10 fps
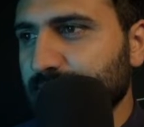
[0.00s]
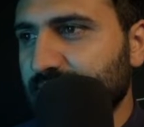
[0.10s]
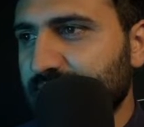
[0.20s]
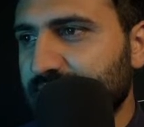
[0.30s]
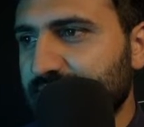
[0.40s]

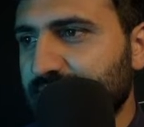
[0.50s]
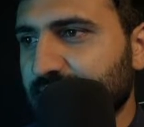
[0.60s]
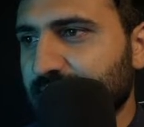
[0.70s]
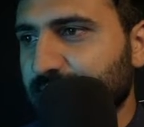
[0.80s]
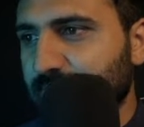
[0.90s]
This
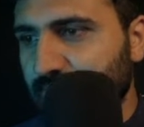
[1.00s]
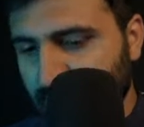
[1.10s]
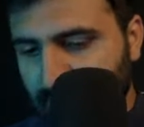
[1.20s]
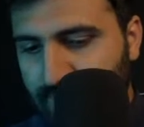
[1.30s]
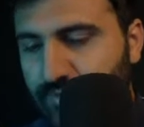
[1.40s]
one.
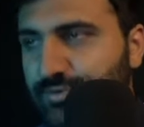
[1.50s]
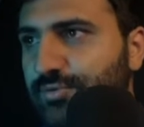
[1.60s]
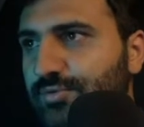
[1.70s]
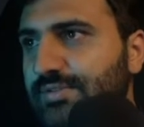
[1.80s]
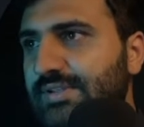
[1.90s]

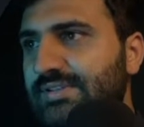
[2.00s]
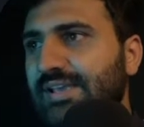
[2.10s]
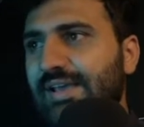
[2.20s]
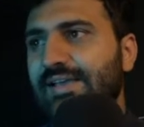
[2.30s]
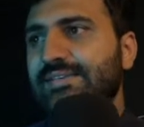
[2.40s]
So this
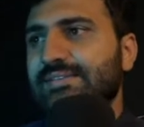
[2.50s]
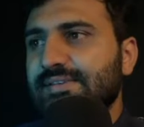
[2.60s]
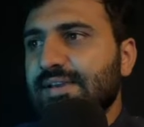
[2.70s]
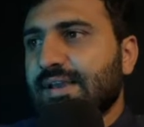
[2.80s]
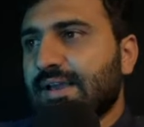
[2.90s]
has
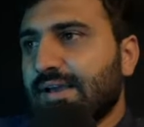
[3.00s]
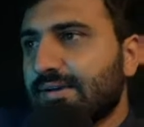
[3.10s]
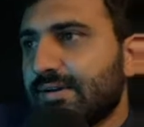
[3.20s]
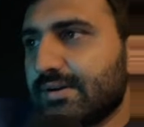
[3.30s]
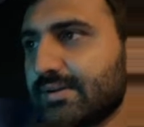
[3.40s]

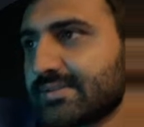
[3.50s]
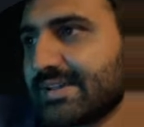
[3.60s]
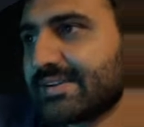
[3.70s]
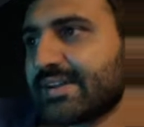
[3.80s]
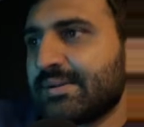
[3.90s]

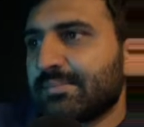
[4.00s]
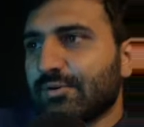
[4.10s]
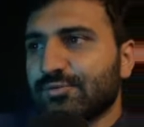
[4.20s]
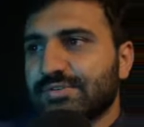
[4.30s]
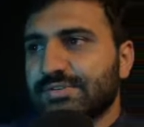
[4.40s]

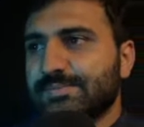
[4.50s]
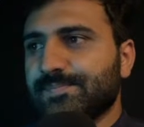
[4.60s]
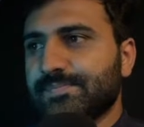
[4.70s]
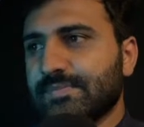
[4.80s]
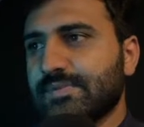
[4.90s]
SetTimeout.
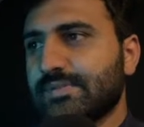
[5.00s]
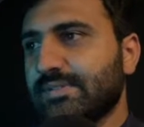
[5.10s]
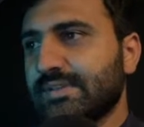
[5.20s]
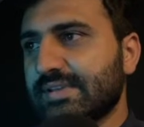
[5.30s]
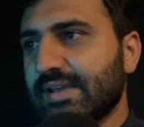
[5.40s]

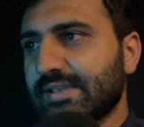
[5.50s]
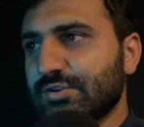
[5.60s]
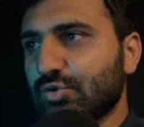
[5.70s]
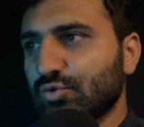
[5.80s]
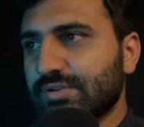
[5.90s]
This has
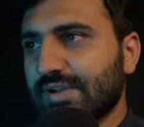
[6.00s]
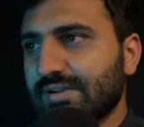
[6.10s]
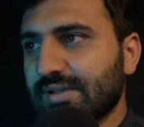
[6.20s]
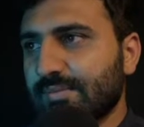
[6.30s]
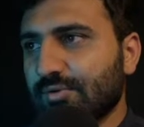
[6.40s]
two
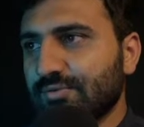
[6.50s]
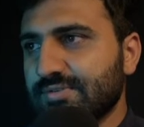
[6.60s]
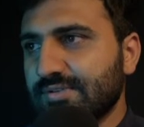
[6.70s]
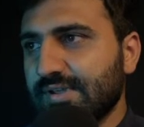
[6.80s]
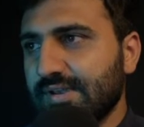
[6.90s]

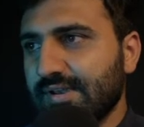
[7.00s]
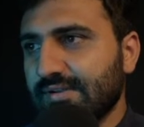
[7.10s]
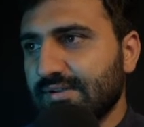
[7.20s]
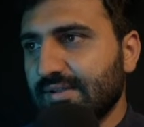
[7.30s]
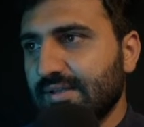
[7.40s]
SetTimeouts in
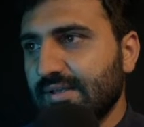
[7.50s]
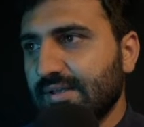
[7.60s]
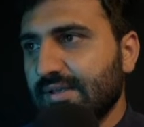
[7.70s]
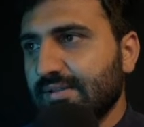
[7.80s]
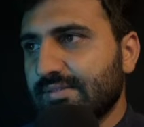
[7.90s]
it.
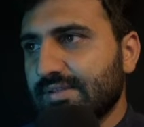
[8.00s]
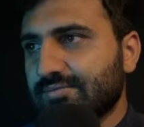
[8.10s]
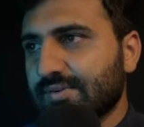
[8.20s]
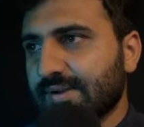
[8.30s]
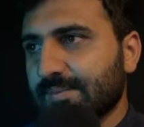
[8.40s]

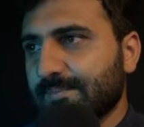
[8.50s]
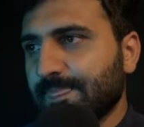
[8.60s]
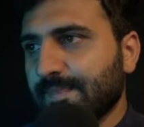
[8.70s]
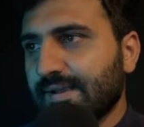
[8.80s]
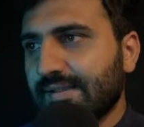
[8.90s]
This one,
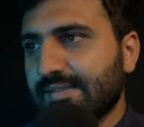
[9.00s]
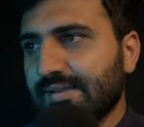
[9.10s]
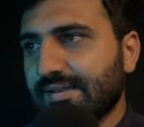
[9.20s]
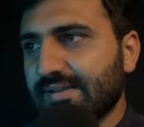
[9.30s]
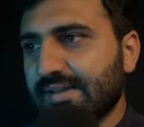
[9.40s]
and
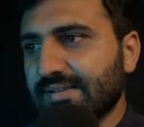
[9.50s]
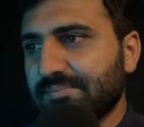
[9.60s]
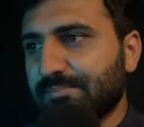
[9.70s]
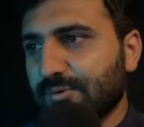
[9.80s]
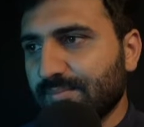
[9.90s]
then it has a
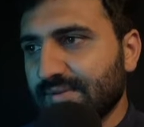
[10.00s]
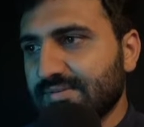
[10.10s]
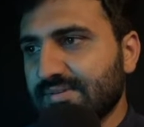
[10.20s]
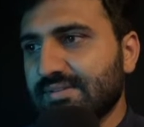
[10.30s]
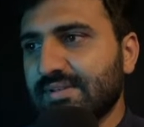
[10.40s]

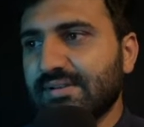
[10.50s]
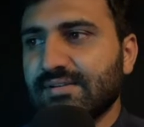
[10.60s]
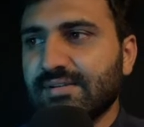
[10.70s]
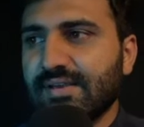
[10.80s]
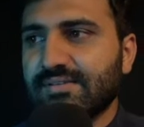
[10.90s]
promise, then
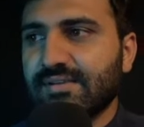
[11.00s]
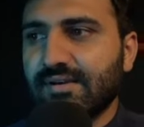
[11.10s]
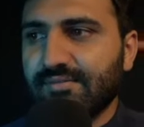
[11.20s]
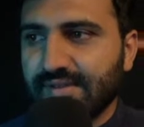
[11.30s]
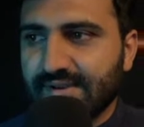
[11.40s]
it has a
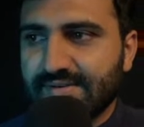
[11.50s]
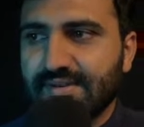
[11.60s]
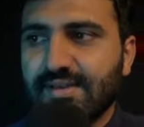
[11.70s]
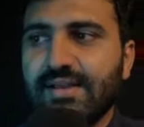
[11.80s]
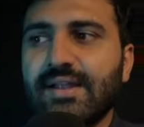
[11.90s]
await,
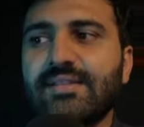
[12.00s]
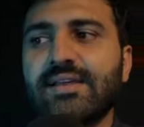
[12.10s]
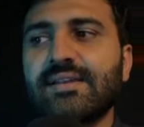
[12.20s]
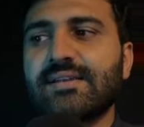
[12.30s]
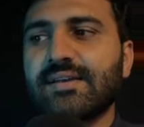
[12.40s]
and
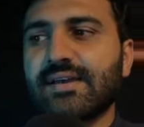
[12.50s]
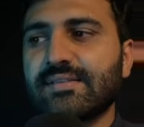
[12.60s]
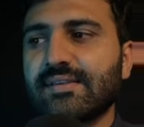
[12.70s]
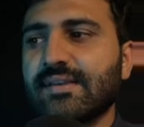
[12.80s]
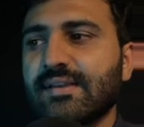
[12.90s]
then it has a